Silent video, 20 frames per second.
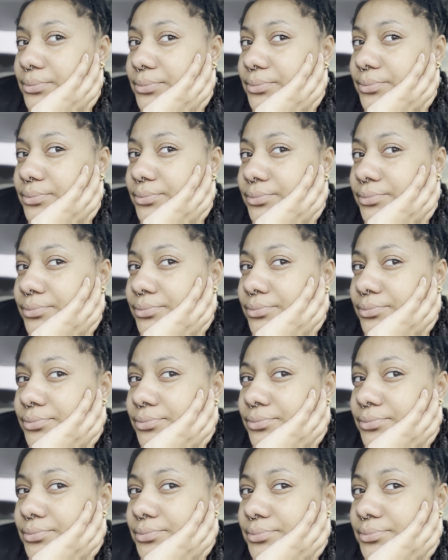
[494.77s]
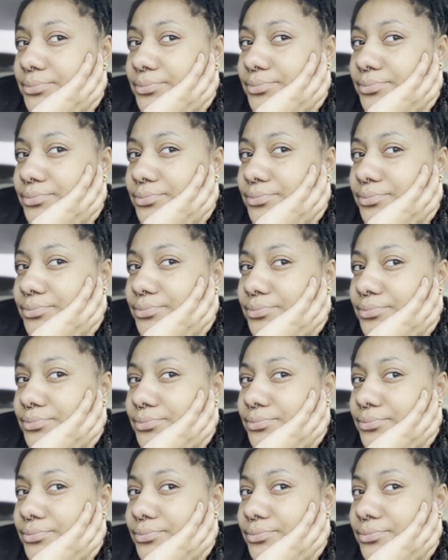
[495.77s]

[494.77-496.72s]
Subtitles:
No one is speaking in this clip.